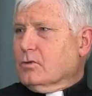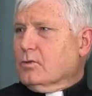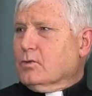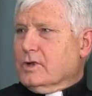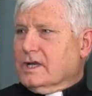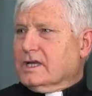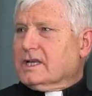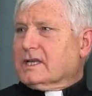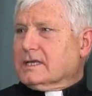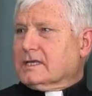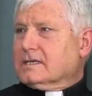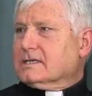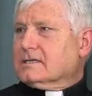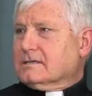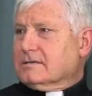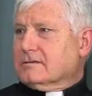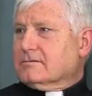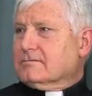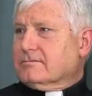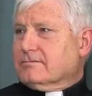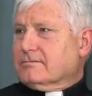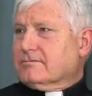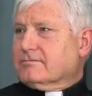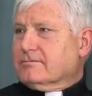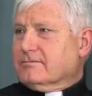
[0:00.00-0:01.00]
Will it,
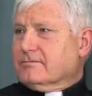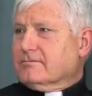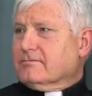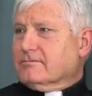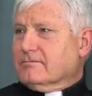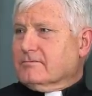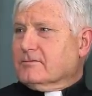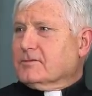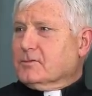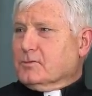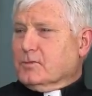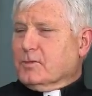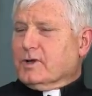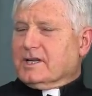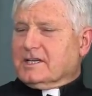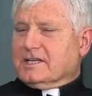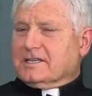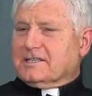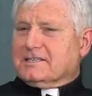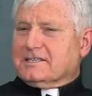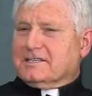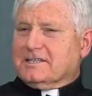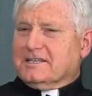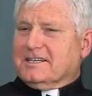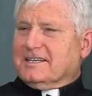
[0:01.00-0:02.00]
okay.
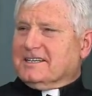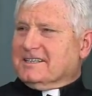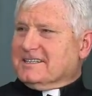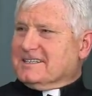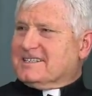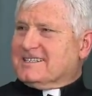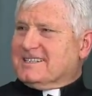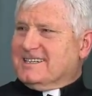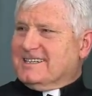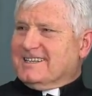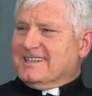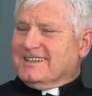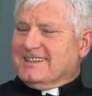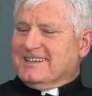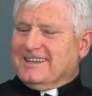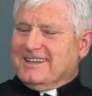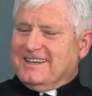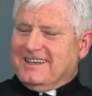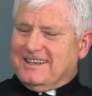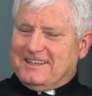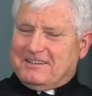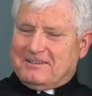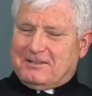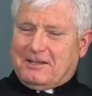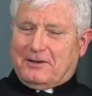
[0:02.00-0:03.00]
Yes.
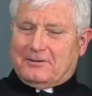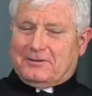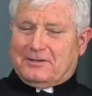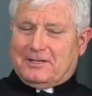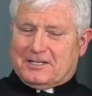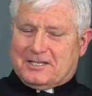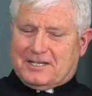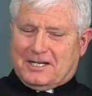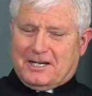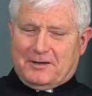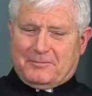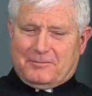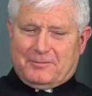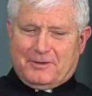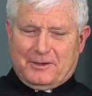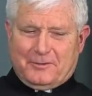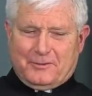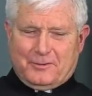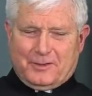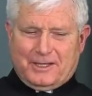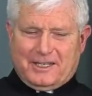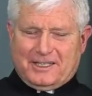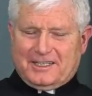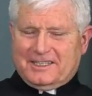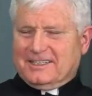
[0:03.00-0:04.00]
You have to start by
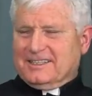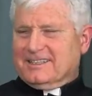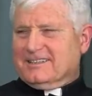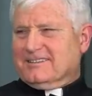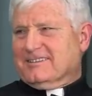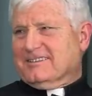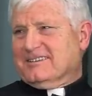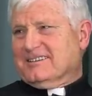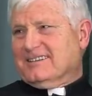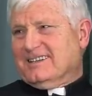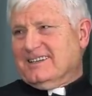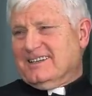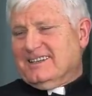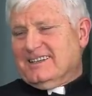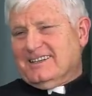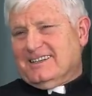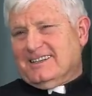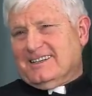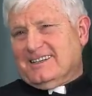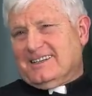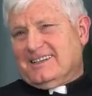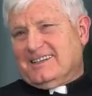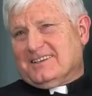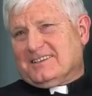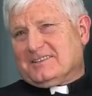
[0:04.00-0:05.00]
willing it. You
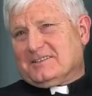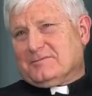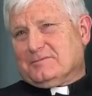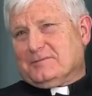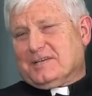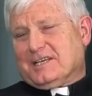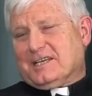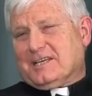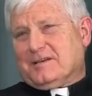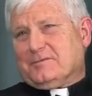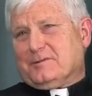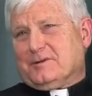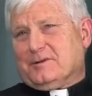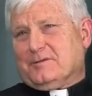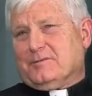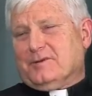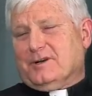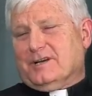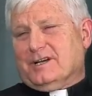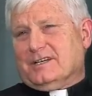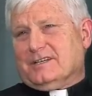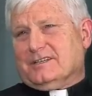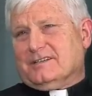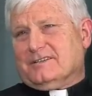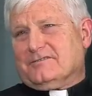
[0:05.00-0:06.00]
have to make up your
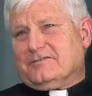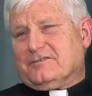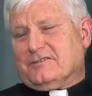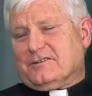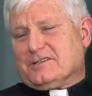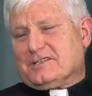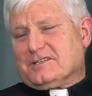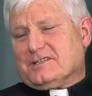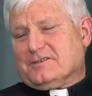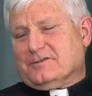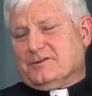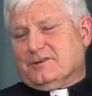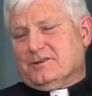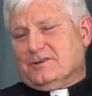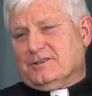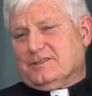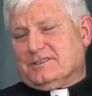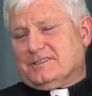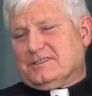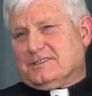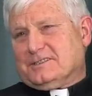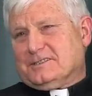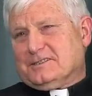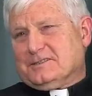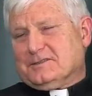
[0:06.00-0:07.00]
mind, first of all,
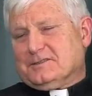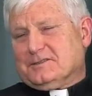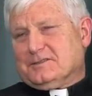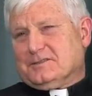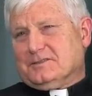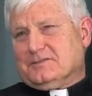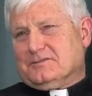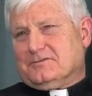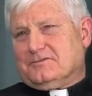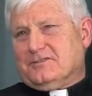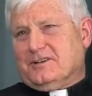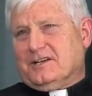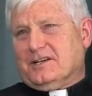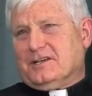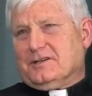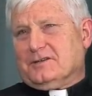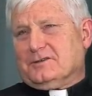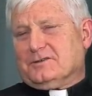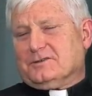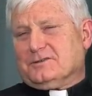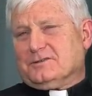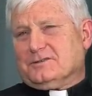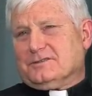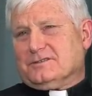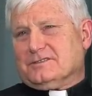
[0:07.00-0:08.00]
to
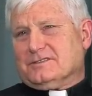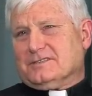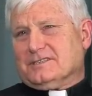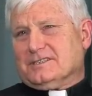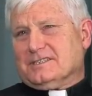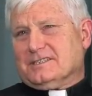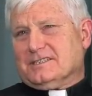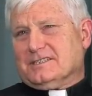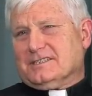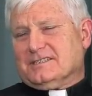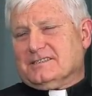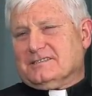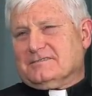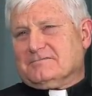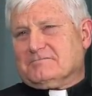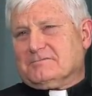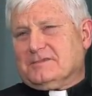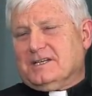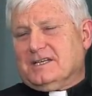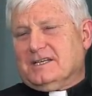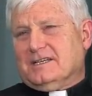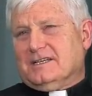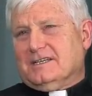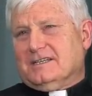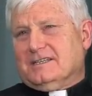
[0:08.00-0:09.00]
follow the
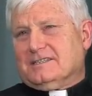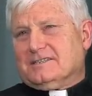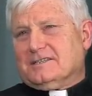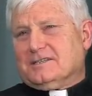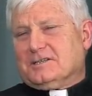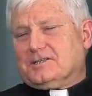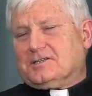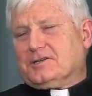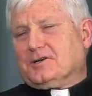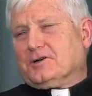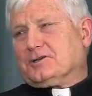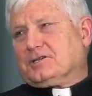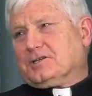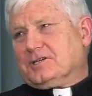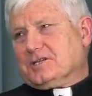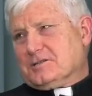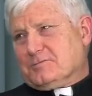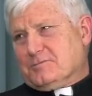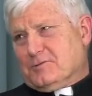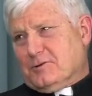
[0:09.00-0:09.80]
church's